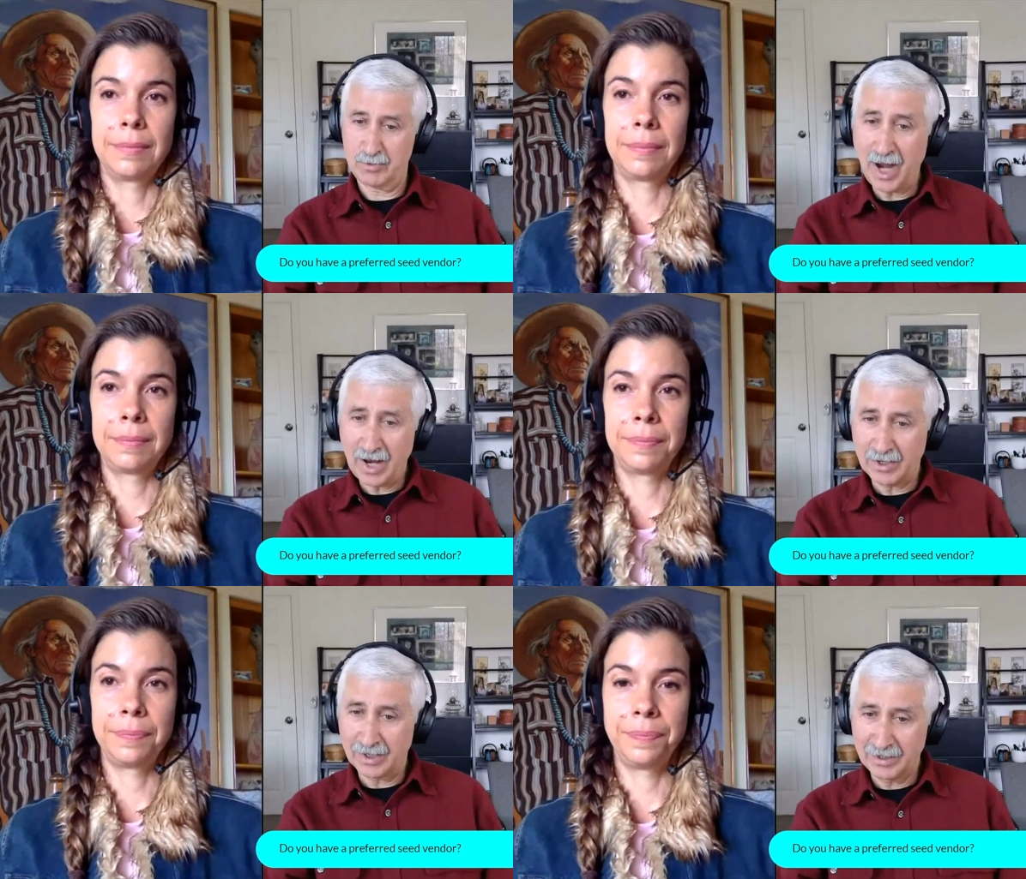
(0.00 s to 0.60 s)
Speaker 1: for
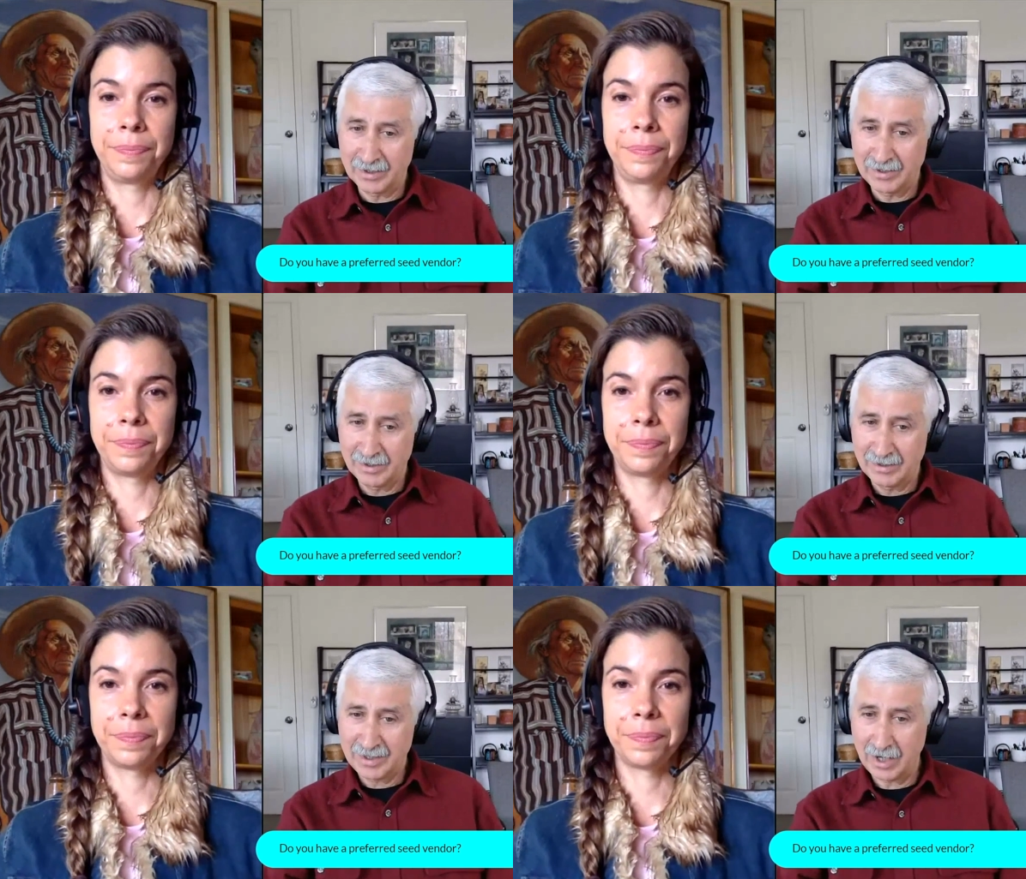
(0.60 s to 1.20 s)
sprouting
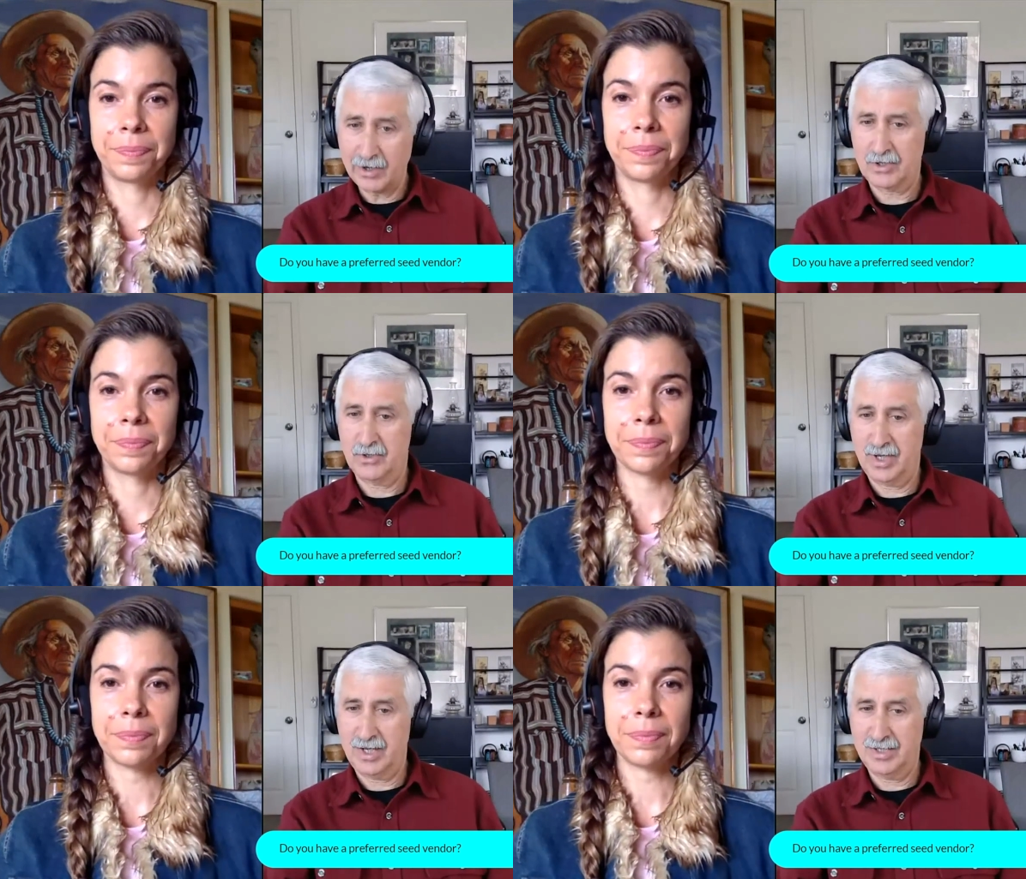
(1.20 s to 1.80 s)

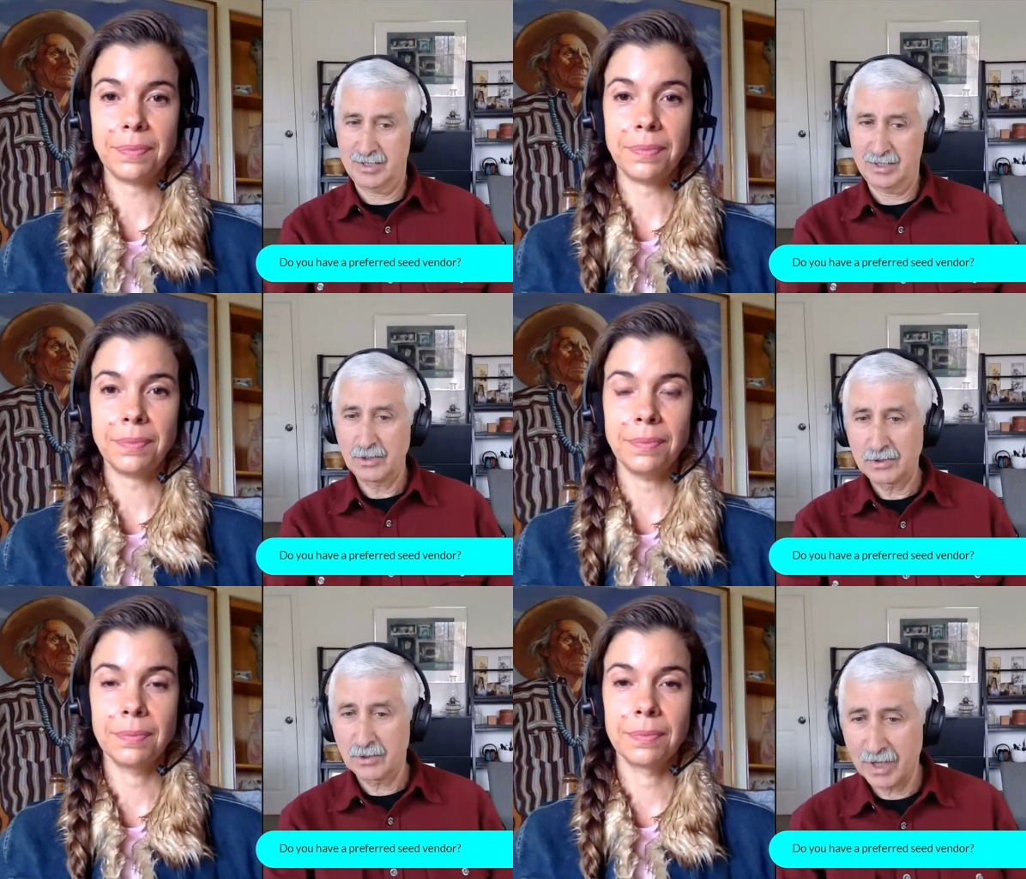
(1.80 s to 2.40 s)
characterizes the
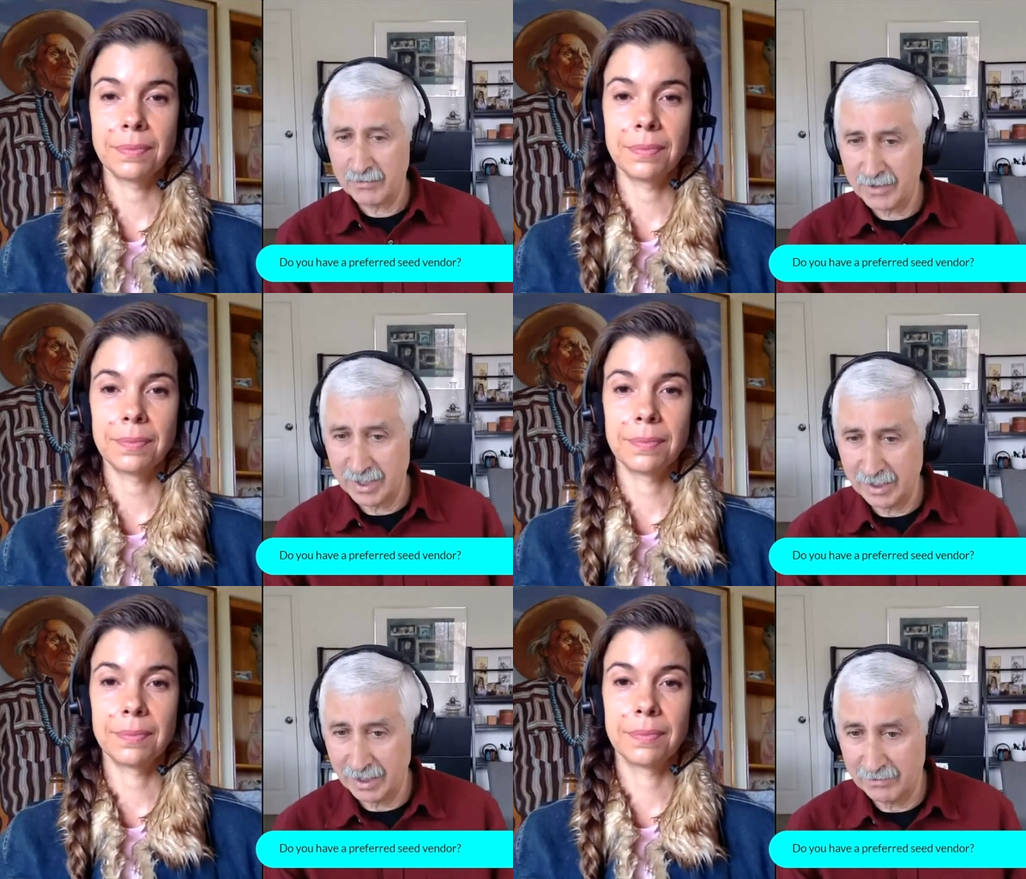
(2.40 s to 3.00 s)

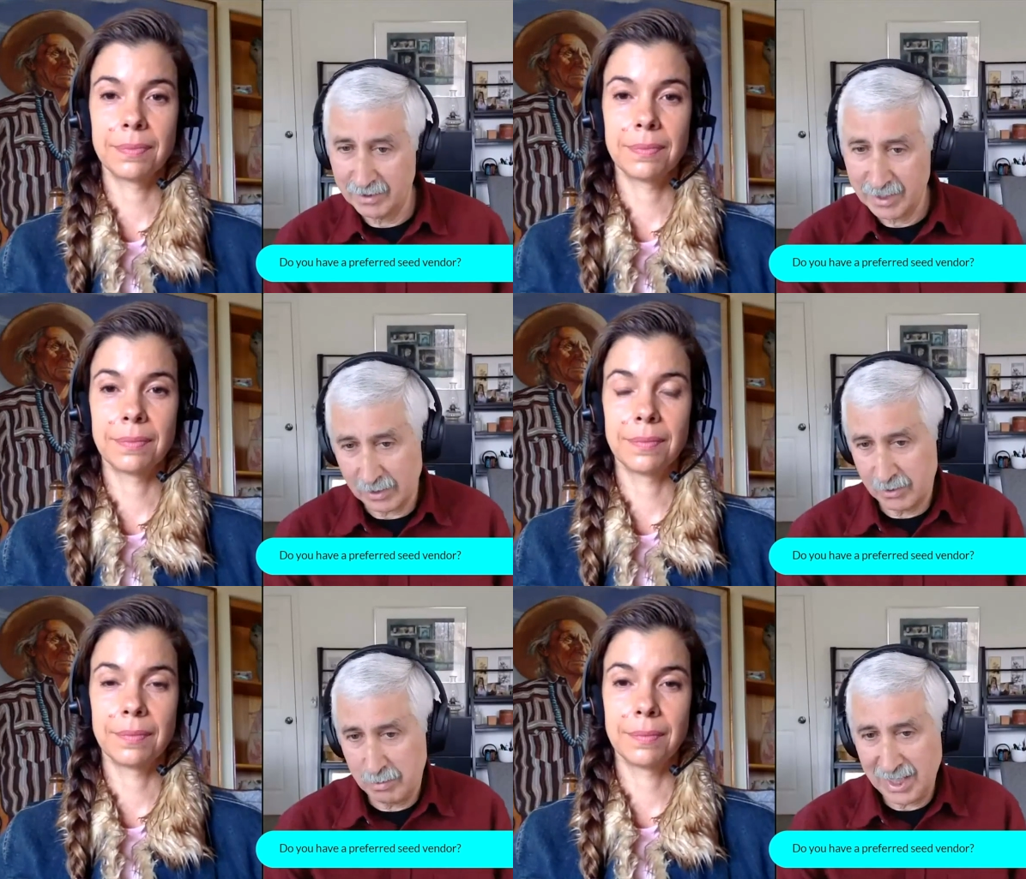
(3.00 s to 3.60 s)
glucoraphanin level.
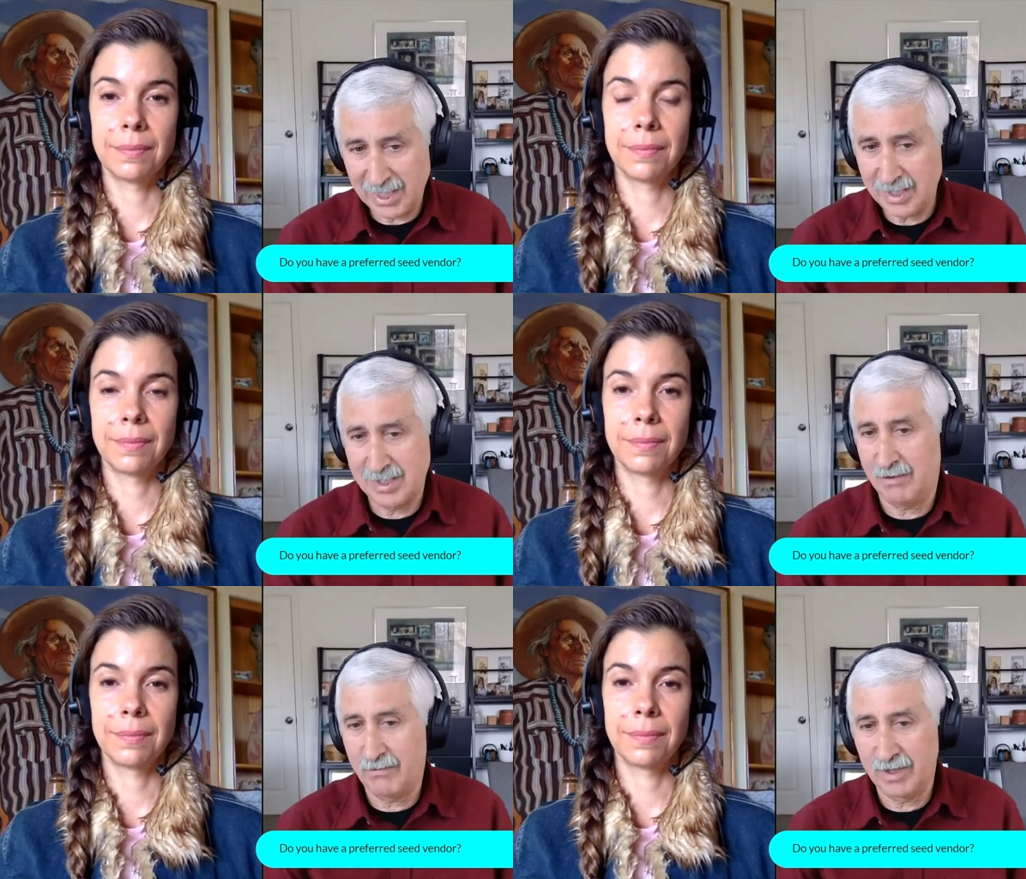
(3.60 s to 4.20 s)
That would be
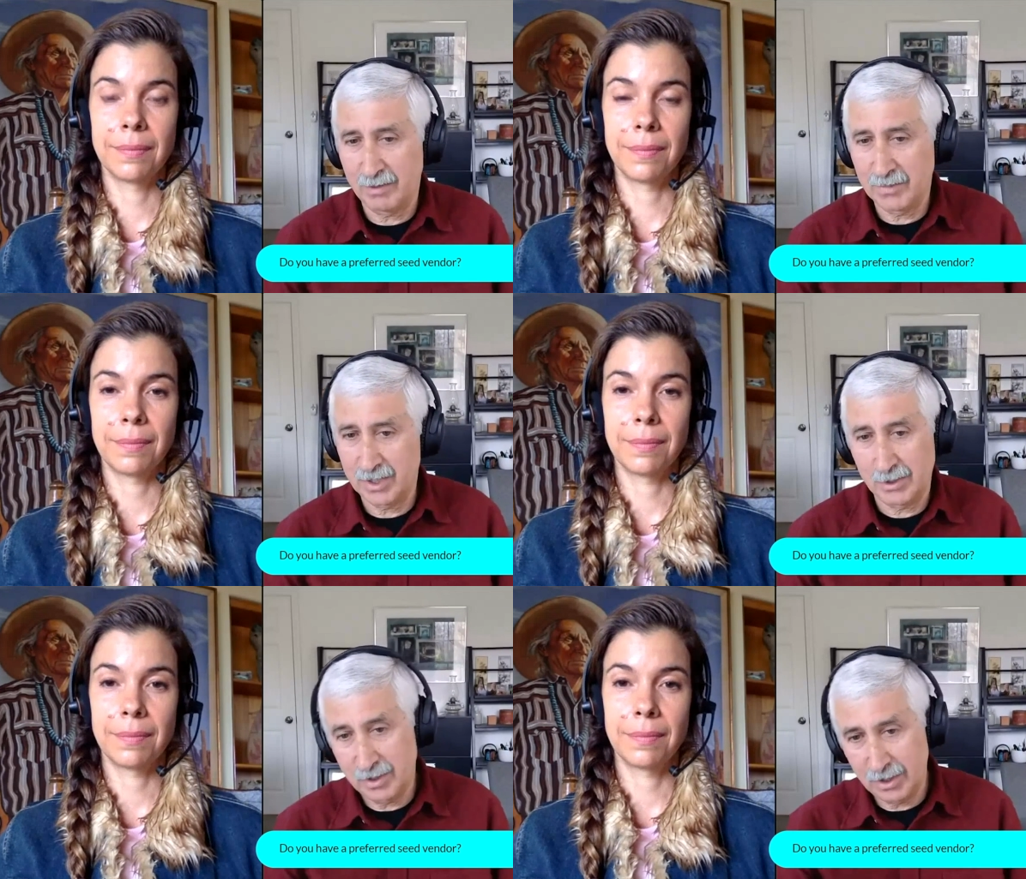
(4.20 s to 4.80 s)
easy for them to
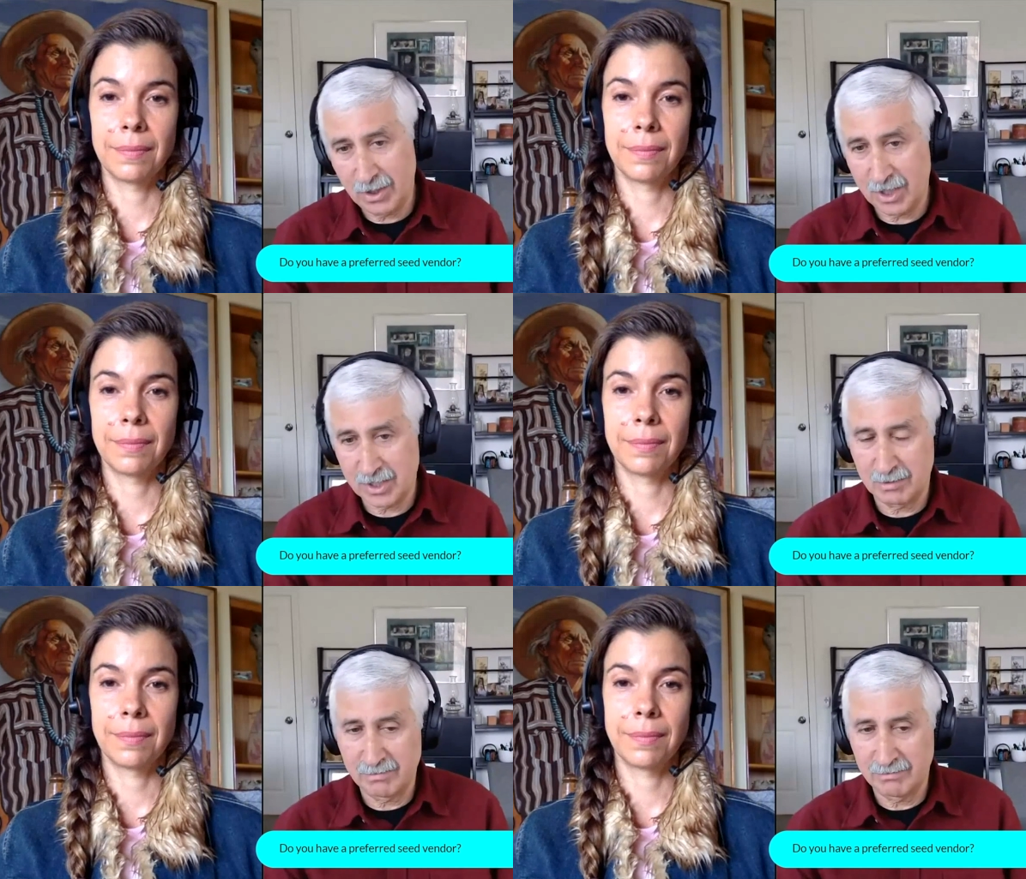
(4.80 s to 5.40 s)
do. It'd cost